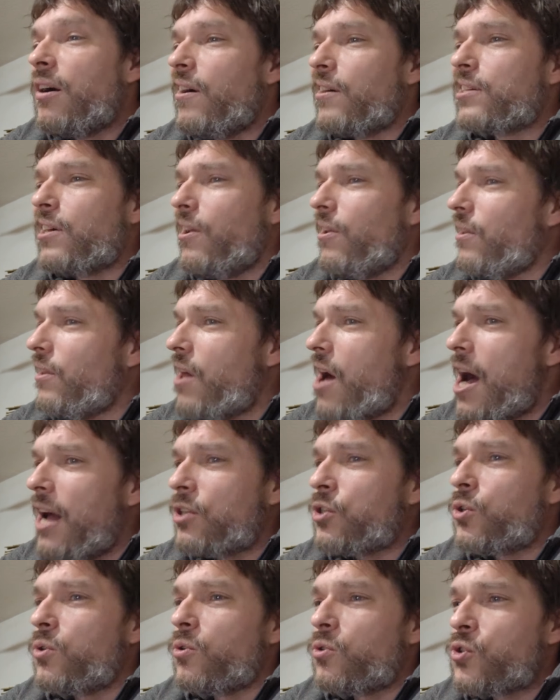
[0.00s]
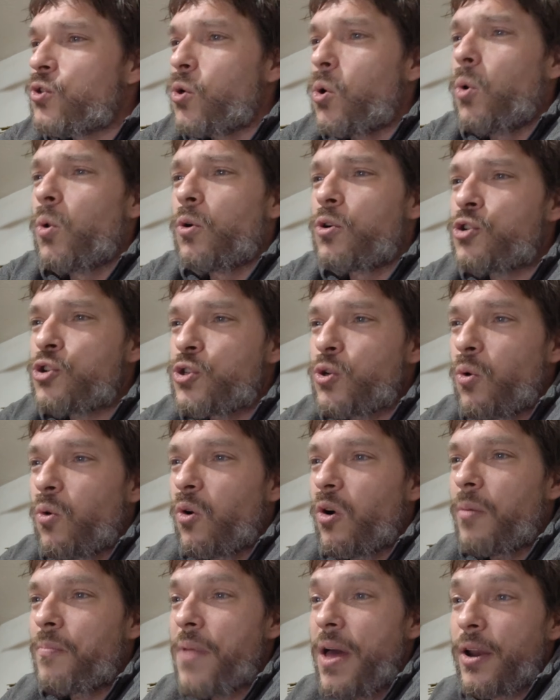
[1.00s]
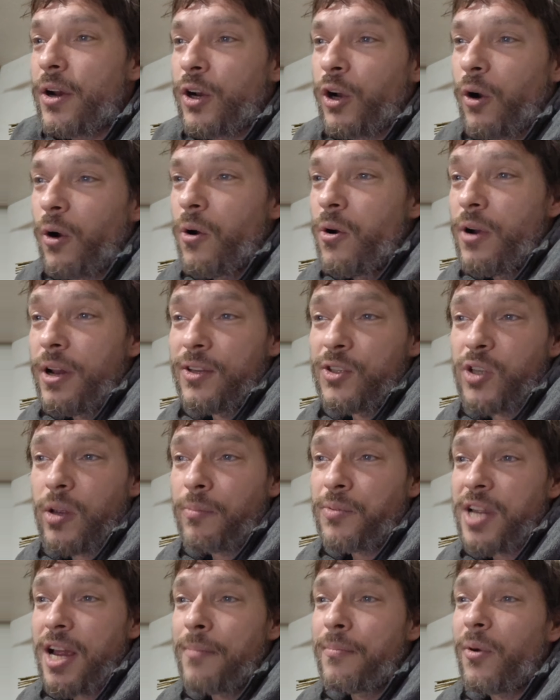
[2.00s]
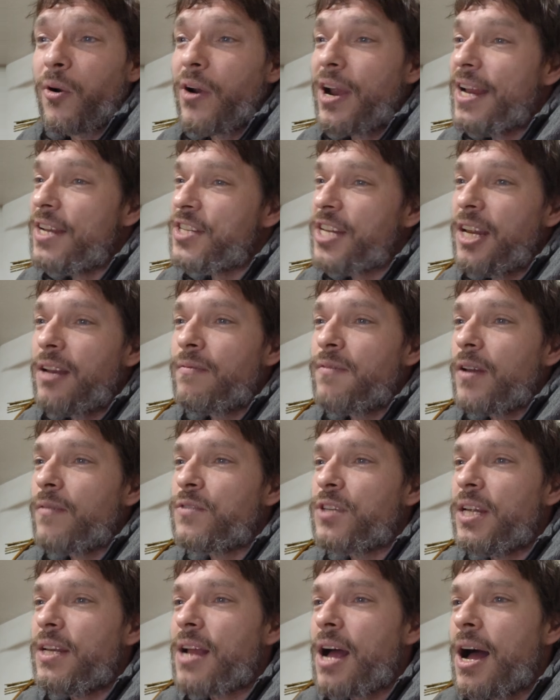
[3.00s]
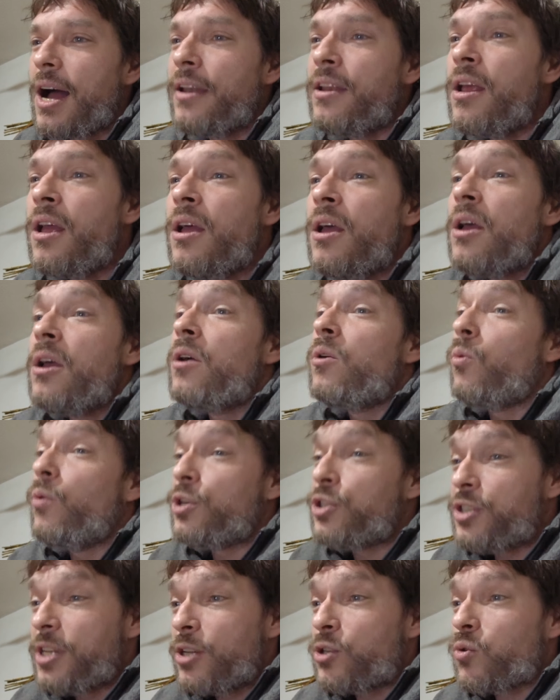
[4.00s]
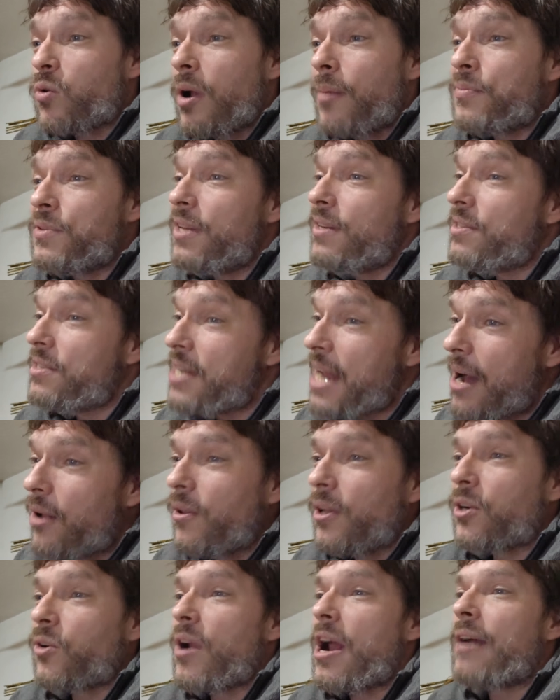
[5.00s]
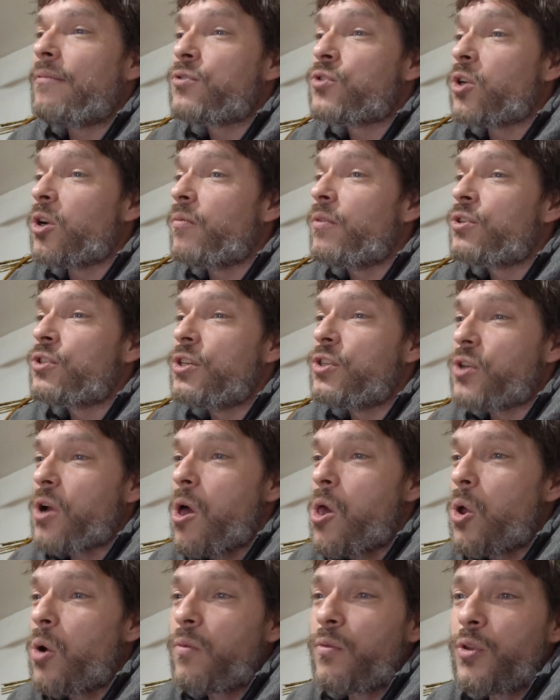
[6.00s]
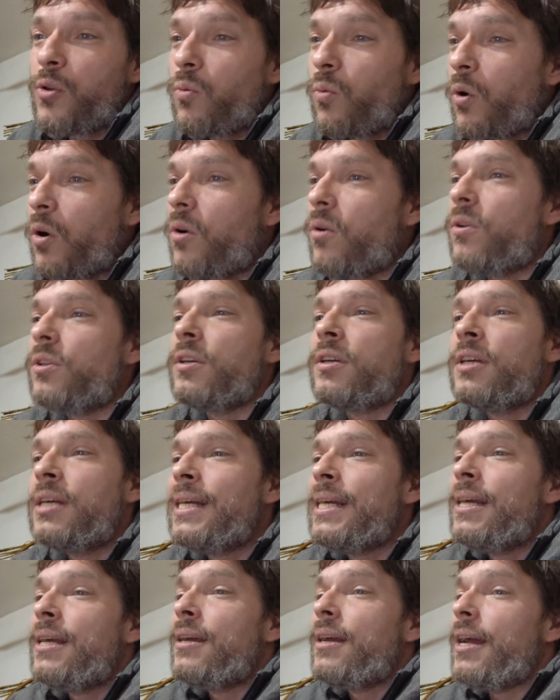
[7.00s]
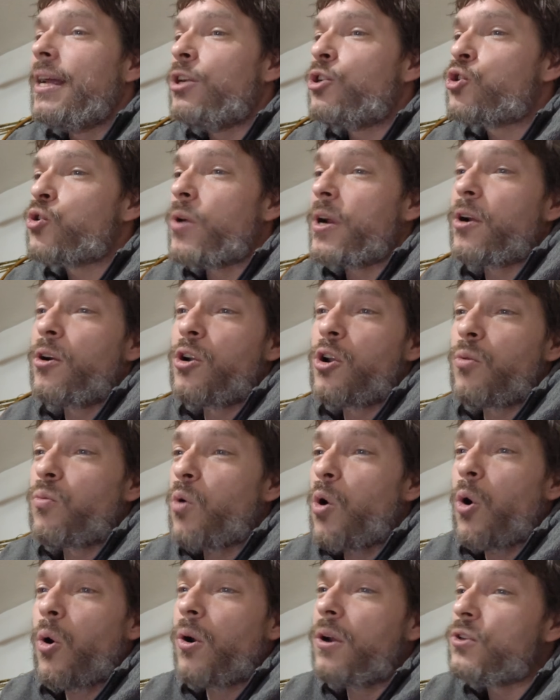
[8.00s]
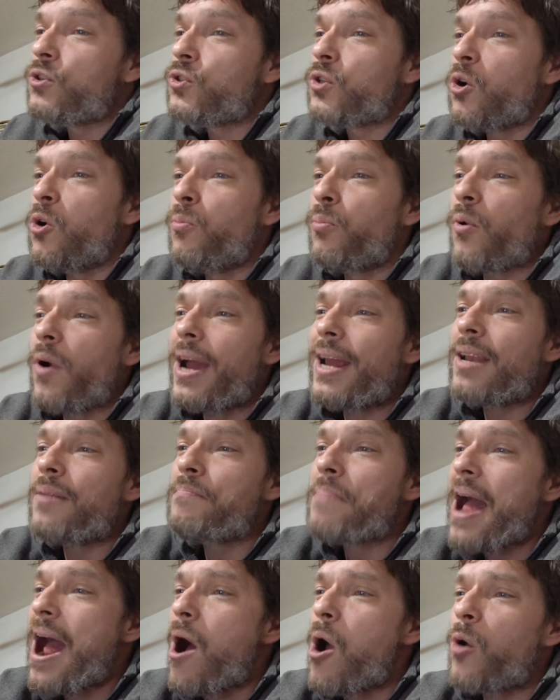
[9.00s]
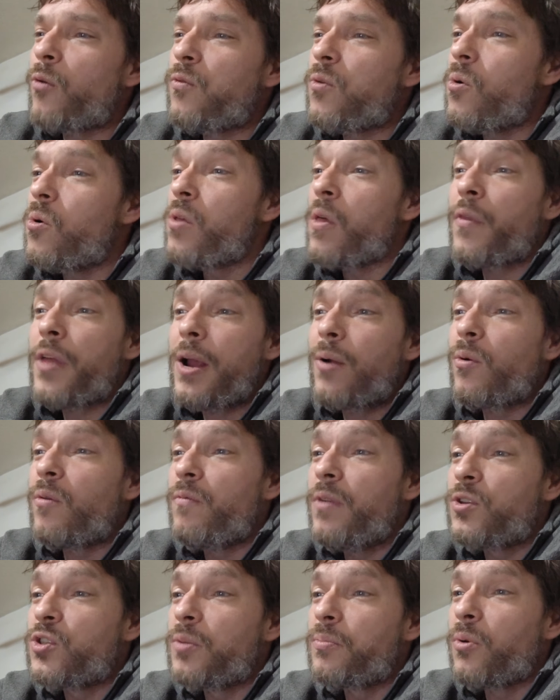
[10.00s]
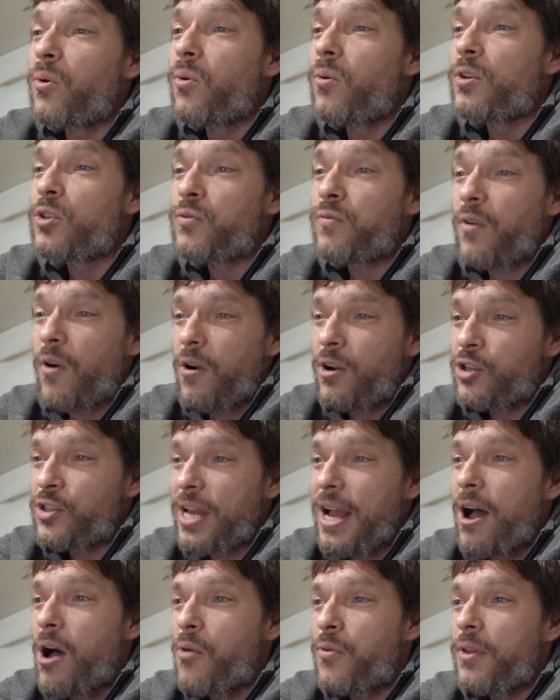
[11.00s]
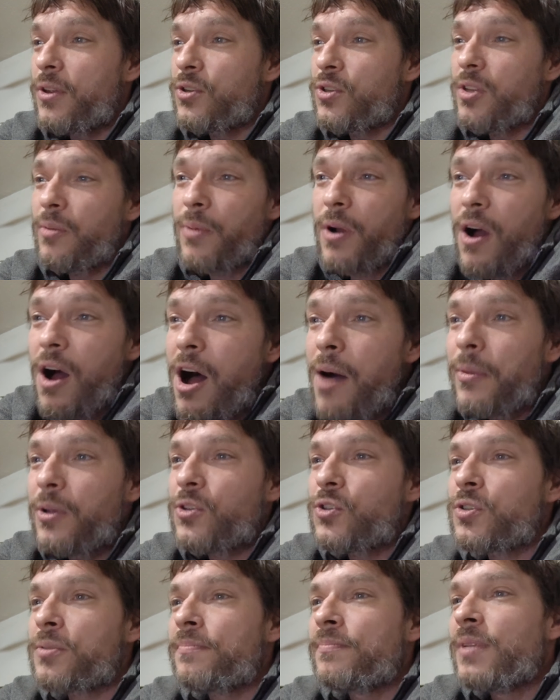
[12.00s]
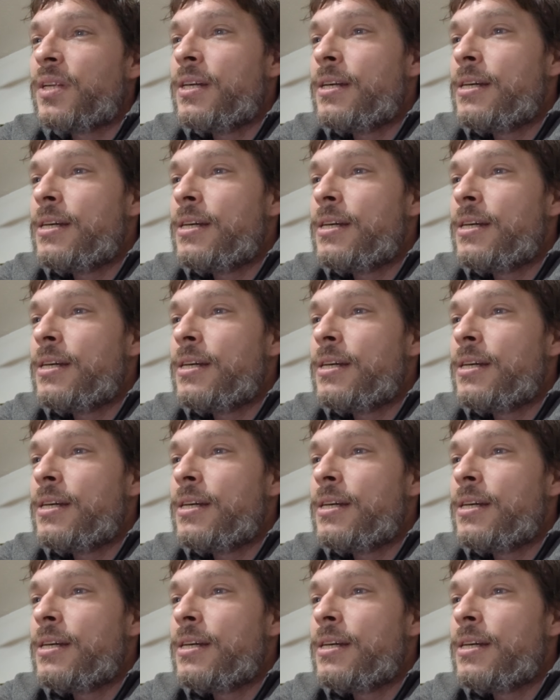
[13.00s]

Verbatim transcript: a colossal solar storm that occurred in September 1859, which disrupted telegraph services all over the world and triggered auroras so bright and powerful that they were visible as far south as the Bahamas.